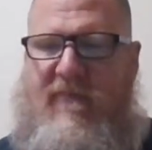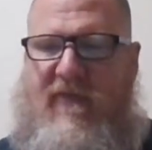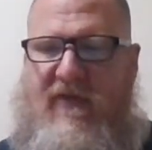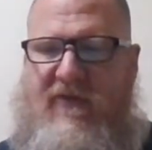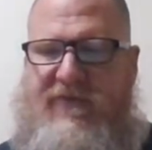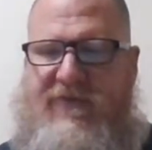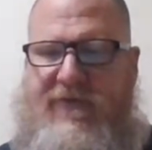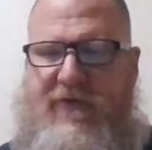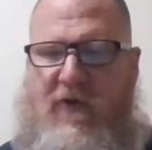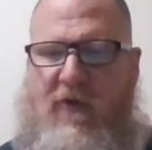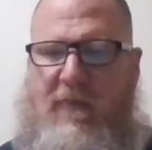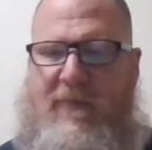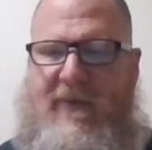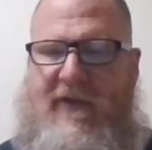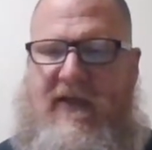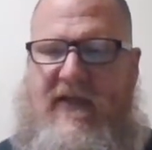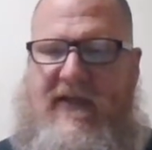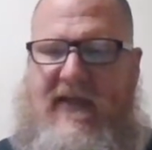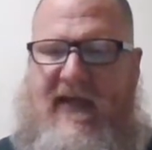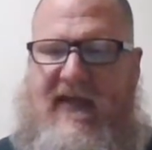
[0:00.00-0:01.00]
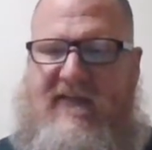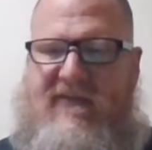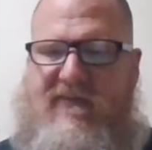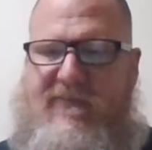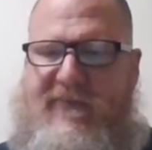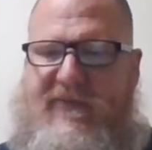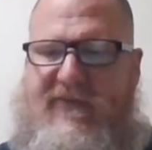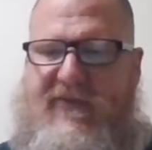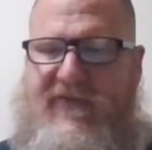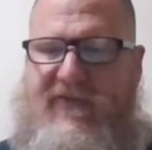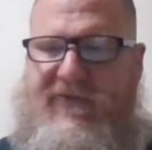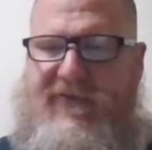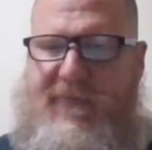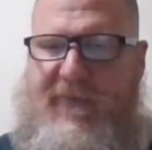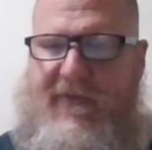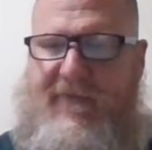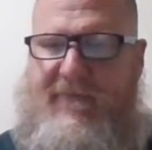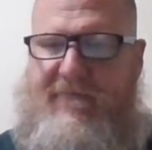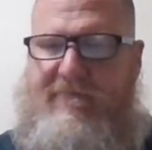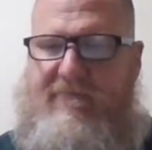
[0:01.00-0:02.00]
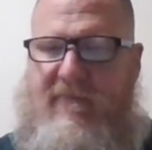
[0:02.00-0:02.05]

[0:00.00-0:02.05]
And so be an active participant.